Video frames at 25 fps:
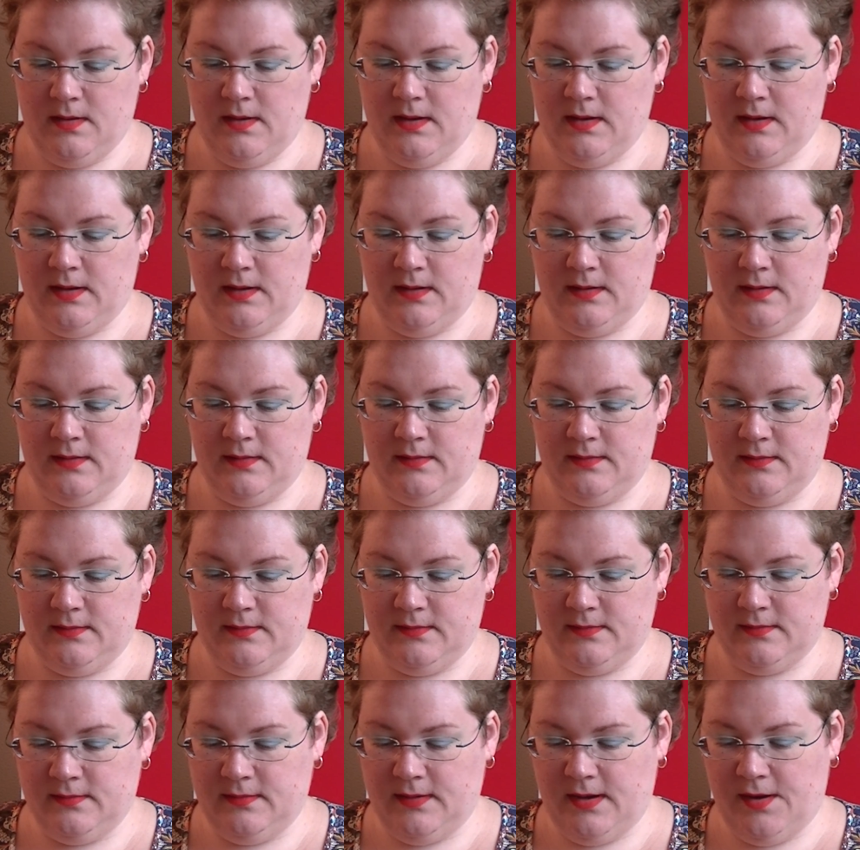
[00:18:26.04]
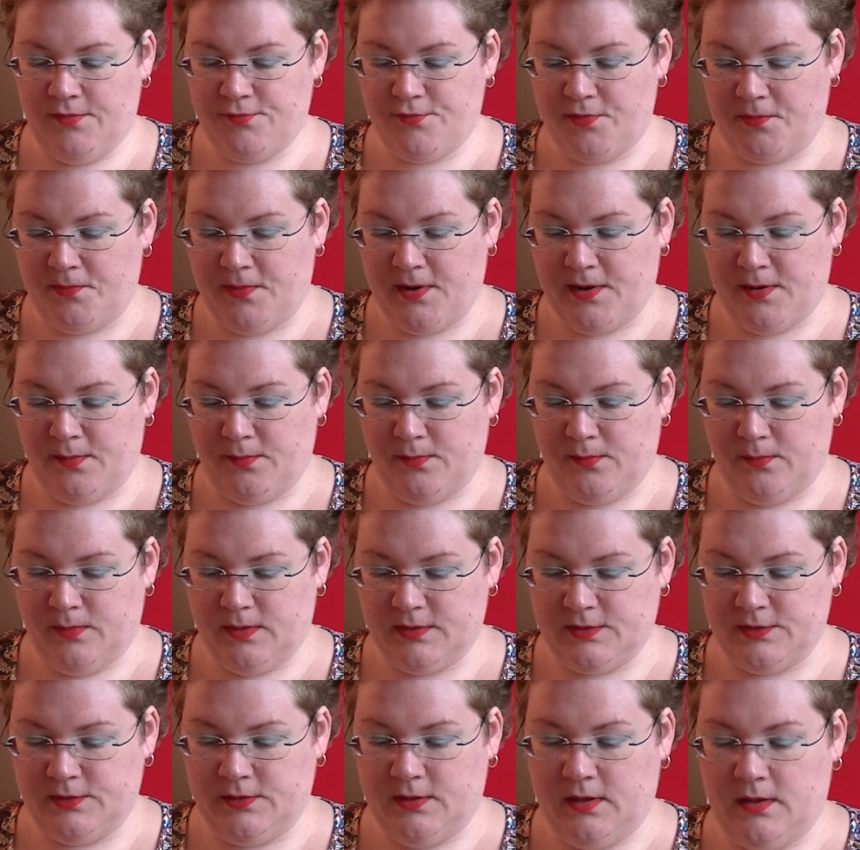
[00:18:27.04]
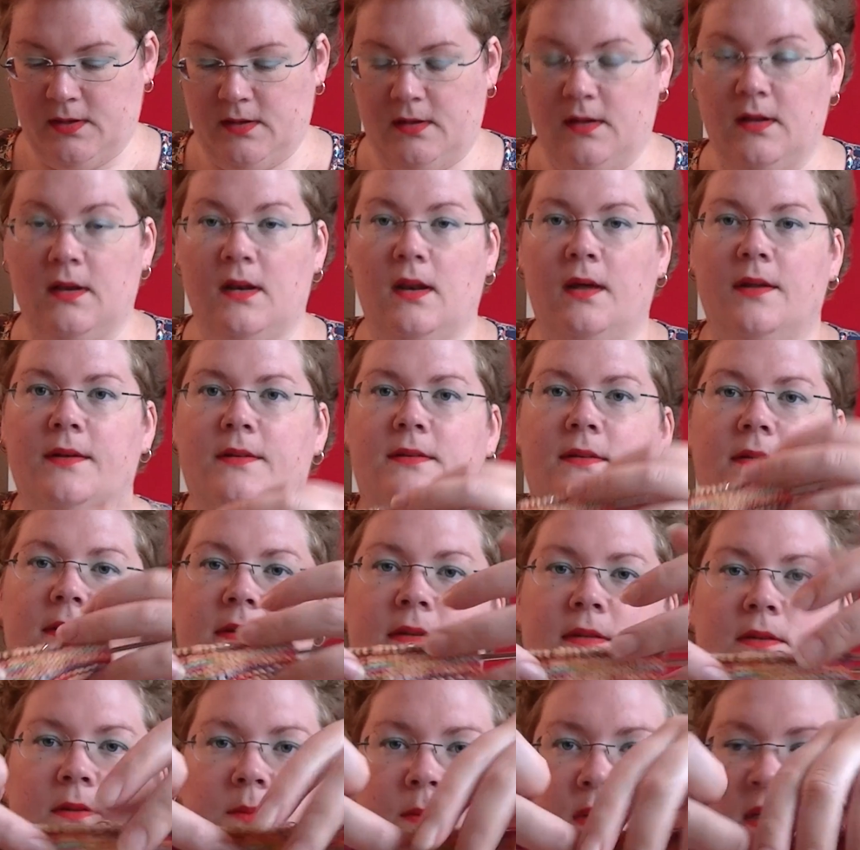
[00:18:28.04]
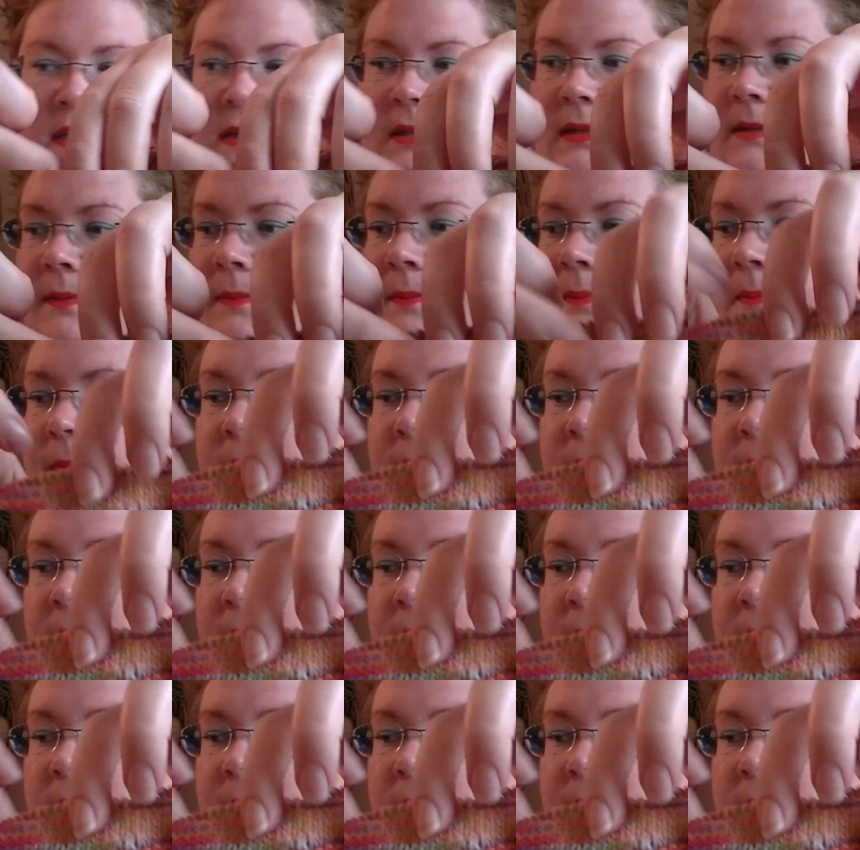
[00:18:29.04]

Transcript: And everywhere was not a lot this week.